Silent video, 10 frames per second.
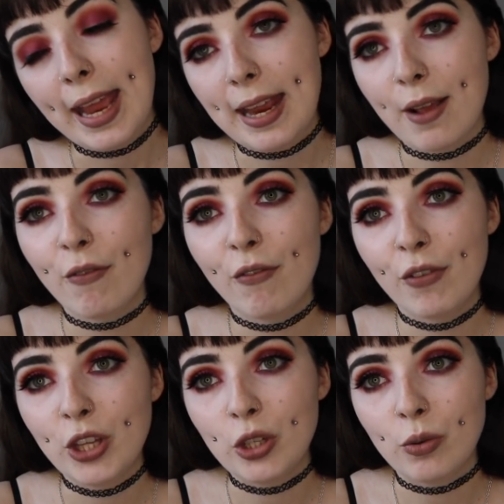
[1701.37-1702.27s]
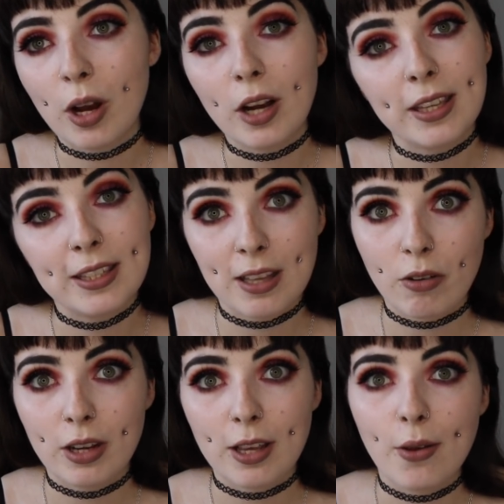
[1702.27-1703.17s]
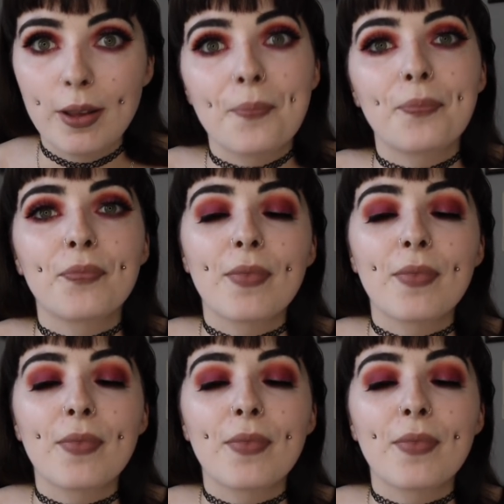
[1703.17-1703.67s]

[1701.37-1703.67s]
if you are considering going.